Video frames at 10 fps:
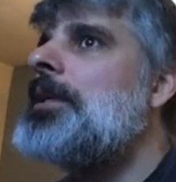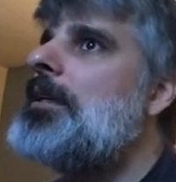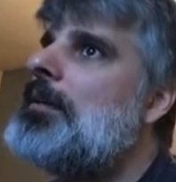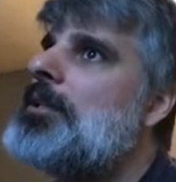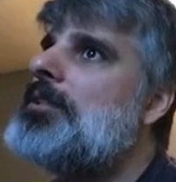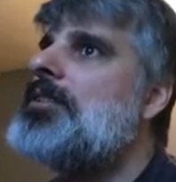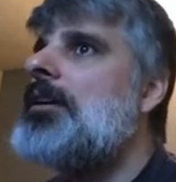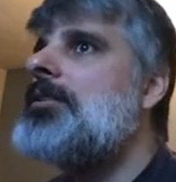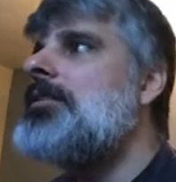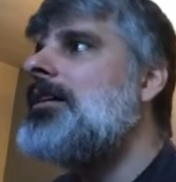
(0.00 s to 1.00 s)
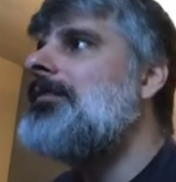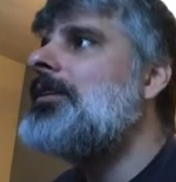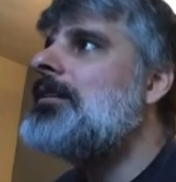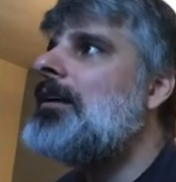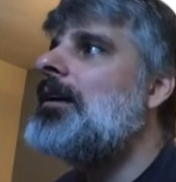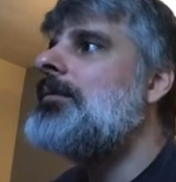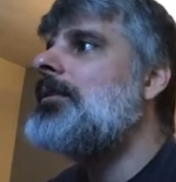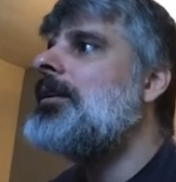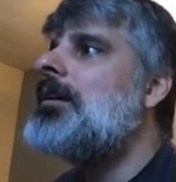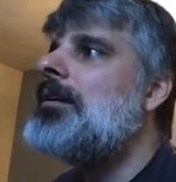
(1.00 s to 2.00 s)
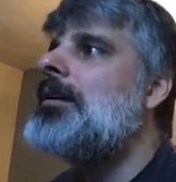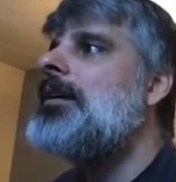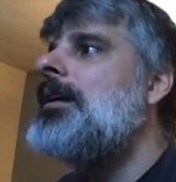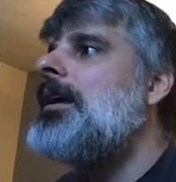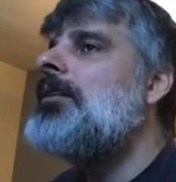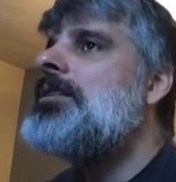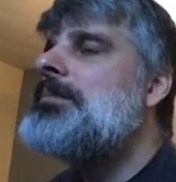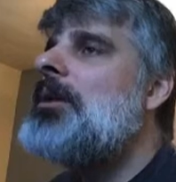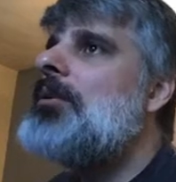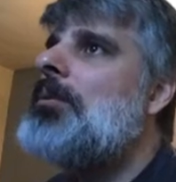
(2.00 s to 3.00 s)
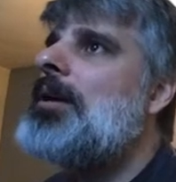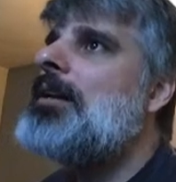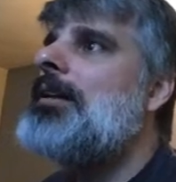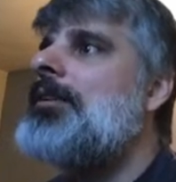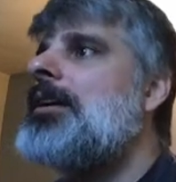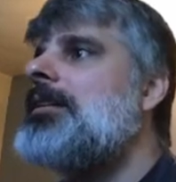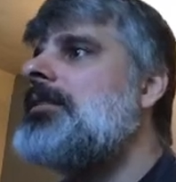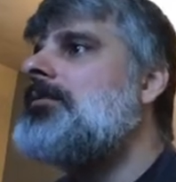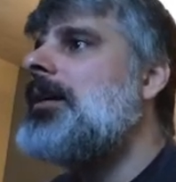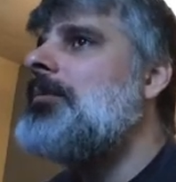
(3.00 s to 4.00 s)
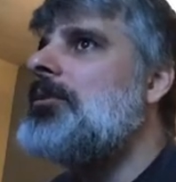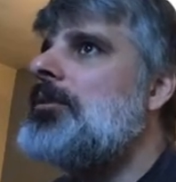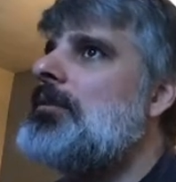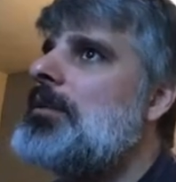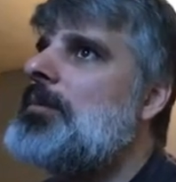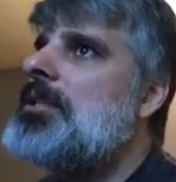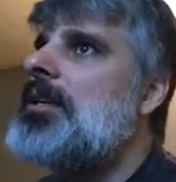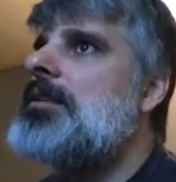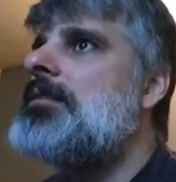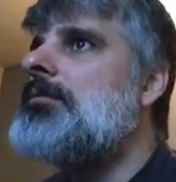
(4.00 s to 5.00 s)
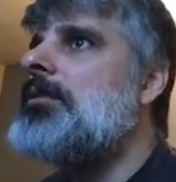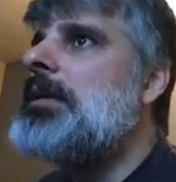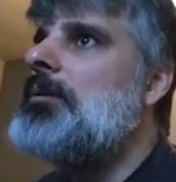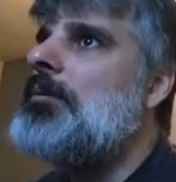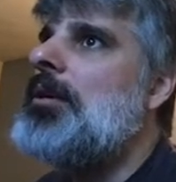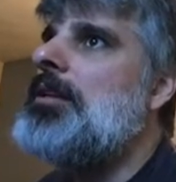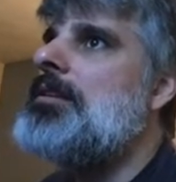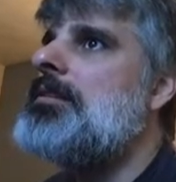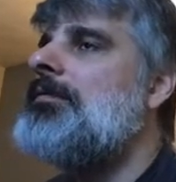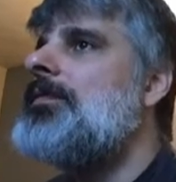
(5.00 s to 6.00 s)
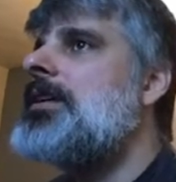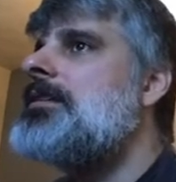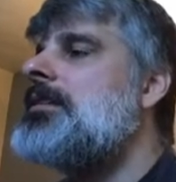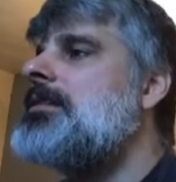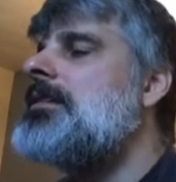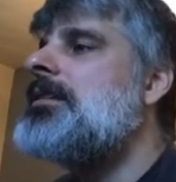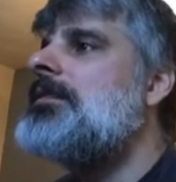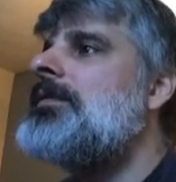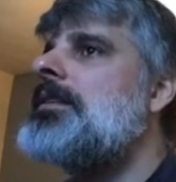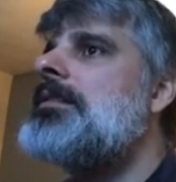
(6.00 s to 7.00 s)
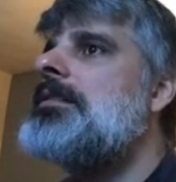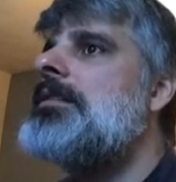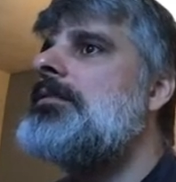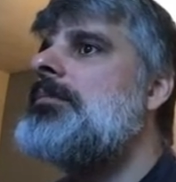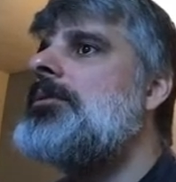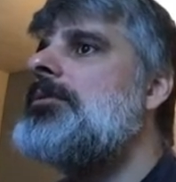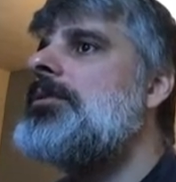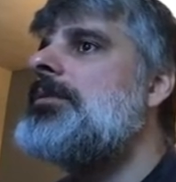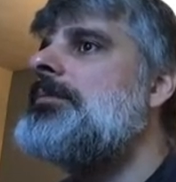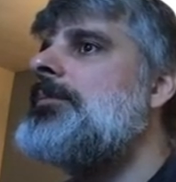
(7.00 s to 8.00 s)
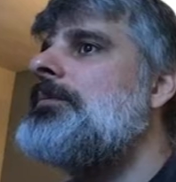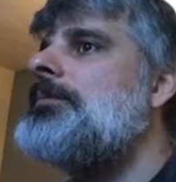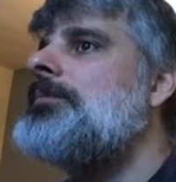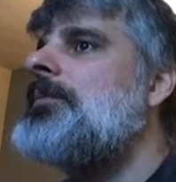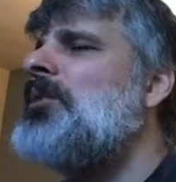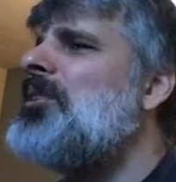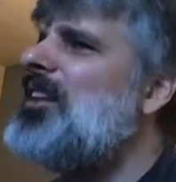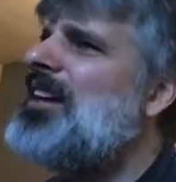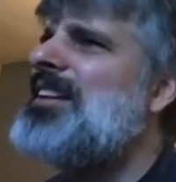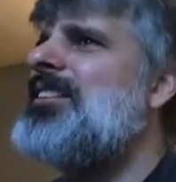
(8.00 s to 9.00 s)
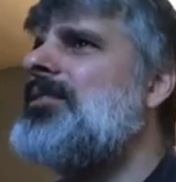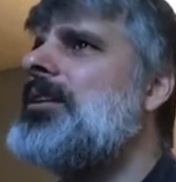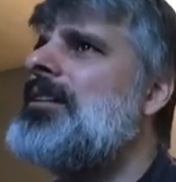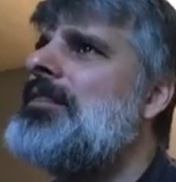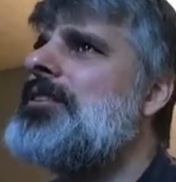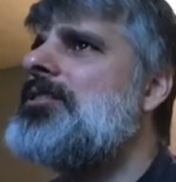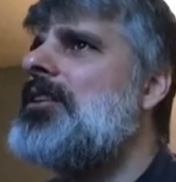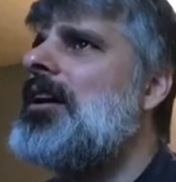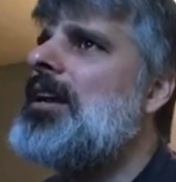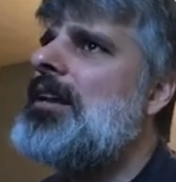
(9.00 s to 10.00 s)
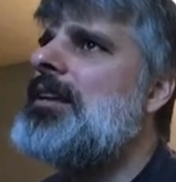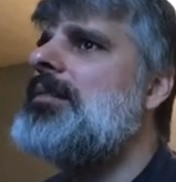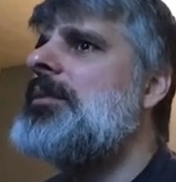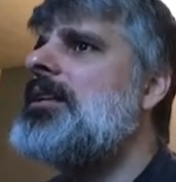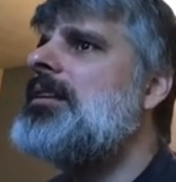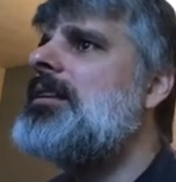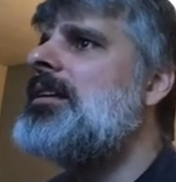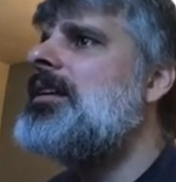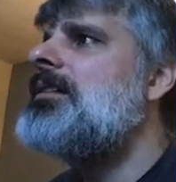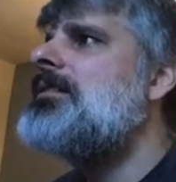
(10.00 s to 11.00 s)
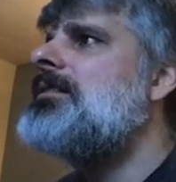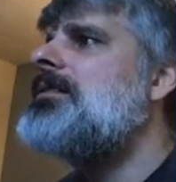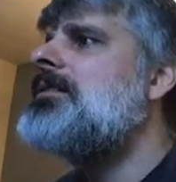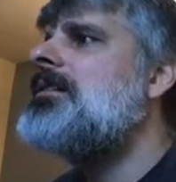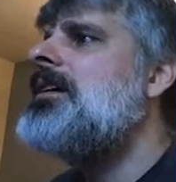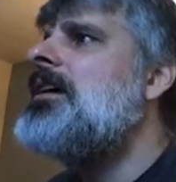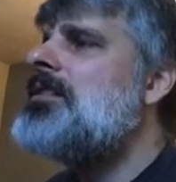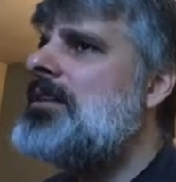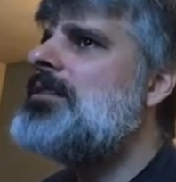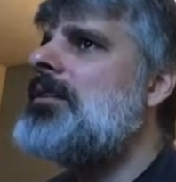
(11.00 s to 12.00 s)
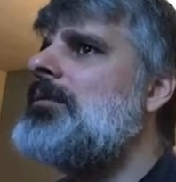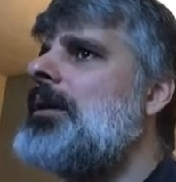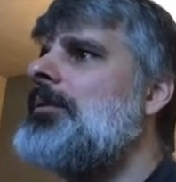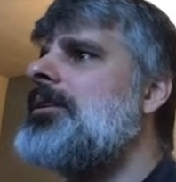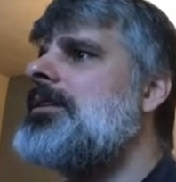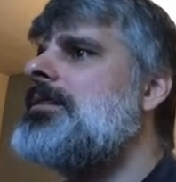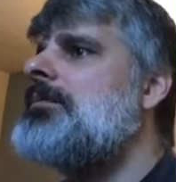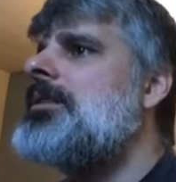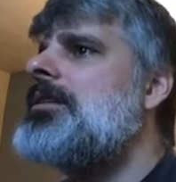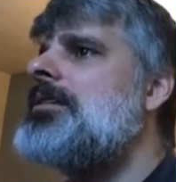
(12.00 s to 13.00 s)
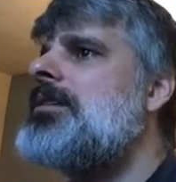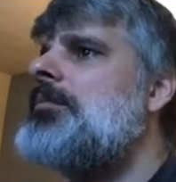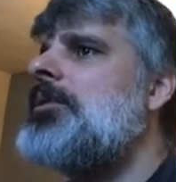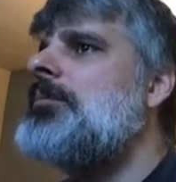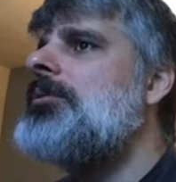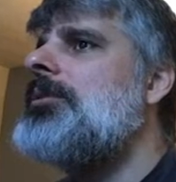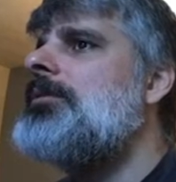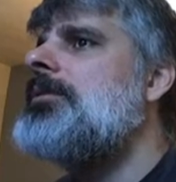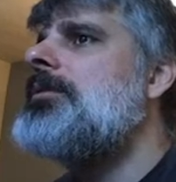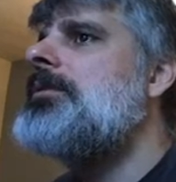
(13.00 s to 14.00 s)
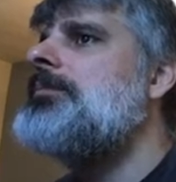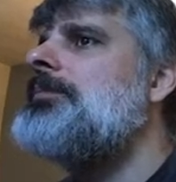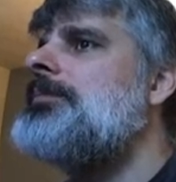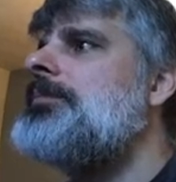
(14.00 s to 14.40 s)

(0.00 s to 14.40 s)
But here with the checkers off, I thought, okay, close him out quick, never get into trouble, don't give him a chance to roll double ones and fix his distribution. Or like, he leaves a shot, I hit him, and then he anchors. So I just sort of went with this simple approach.